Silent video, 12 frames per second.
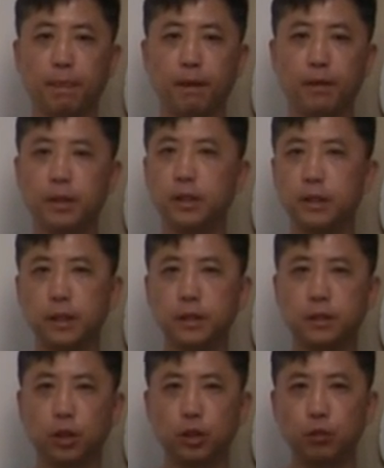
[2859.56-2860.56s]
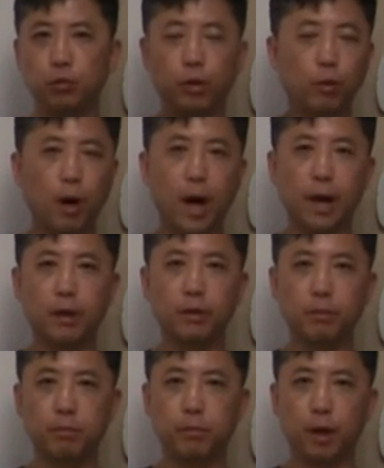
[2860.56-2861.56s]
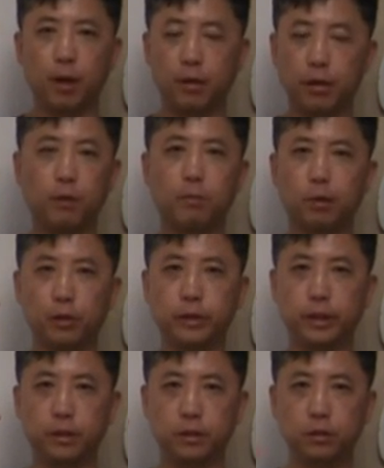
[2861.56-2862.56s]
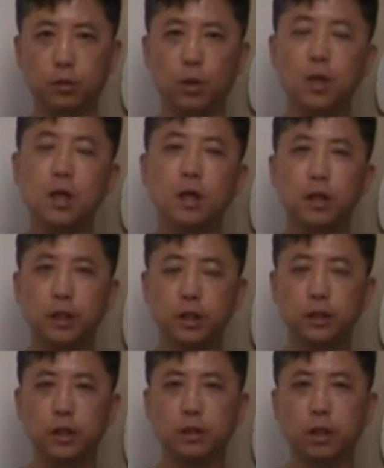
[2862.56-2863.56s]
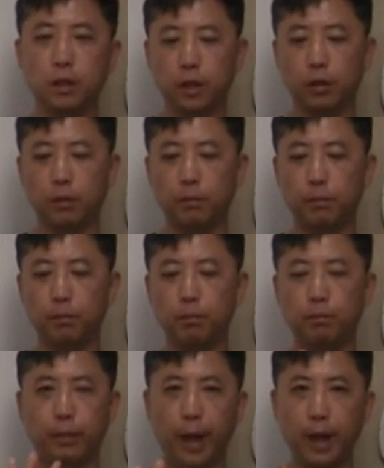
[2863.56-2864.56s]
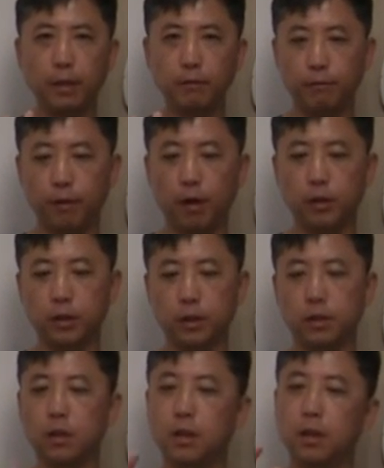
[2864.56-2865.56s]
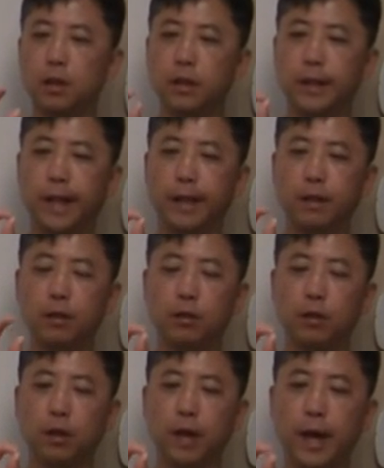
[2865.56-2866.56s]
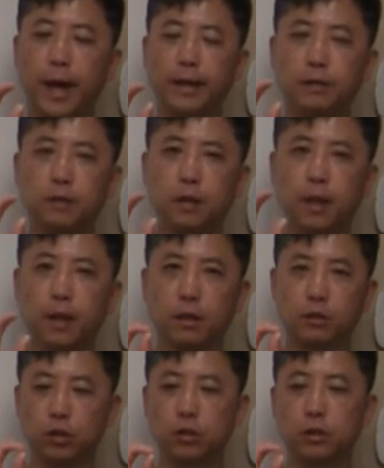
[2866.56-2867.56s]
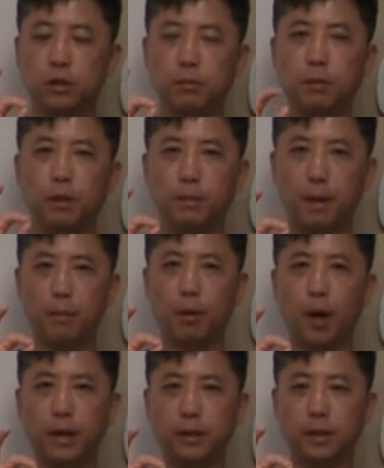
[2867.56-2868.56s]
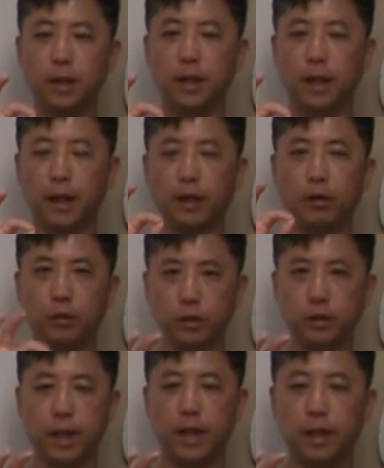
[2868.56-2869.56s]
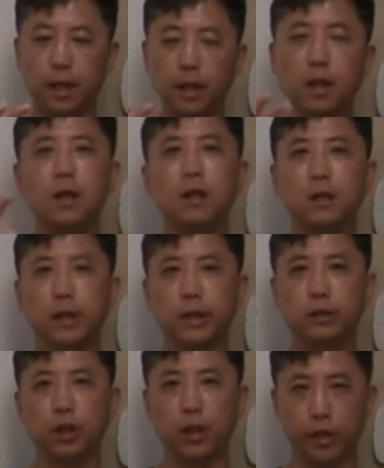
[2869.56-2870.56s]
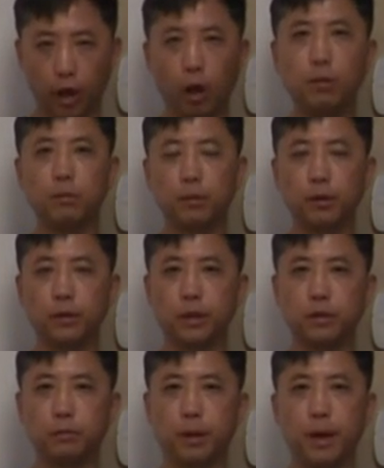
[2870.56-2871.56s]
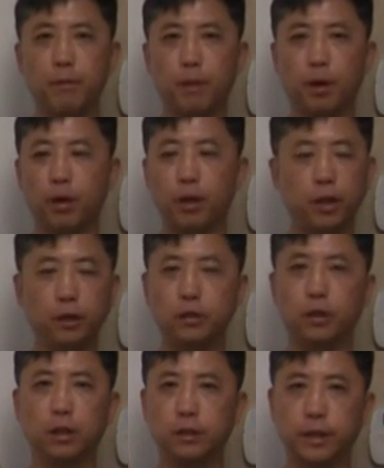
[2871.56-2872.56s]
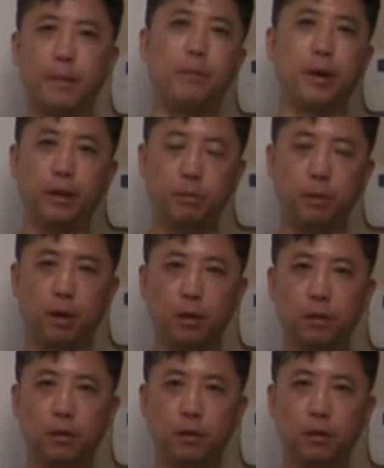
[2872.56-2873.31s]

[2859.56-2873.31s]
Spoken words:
This doesn't require thought processes. So this is their brain function that has just simply memorizing it and understanding it. There's a thought process brain part. It's a separate part.